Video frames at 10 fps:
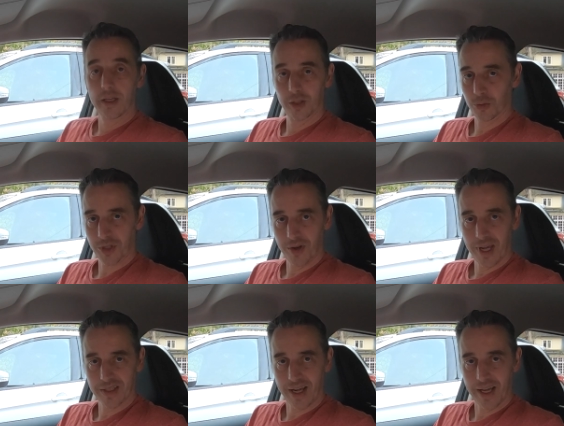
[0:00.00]
It also
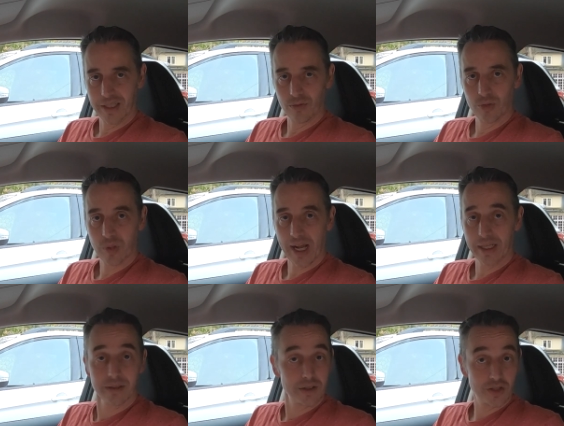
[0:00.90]
has a handy route
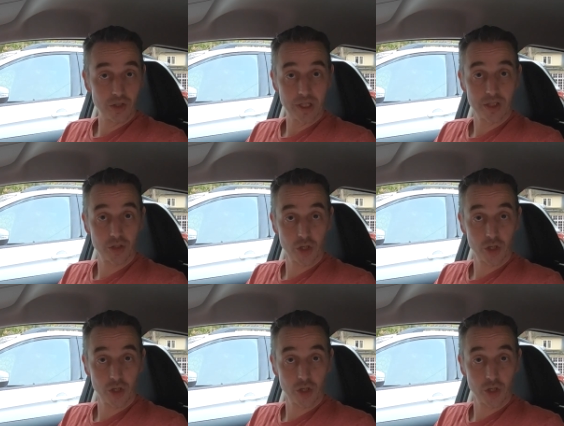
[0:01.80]
planner that suggests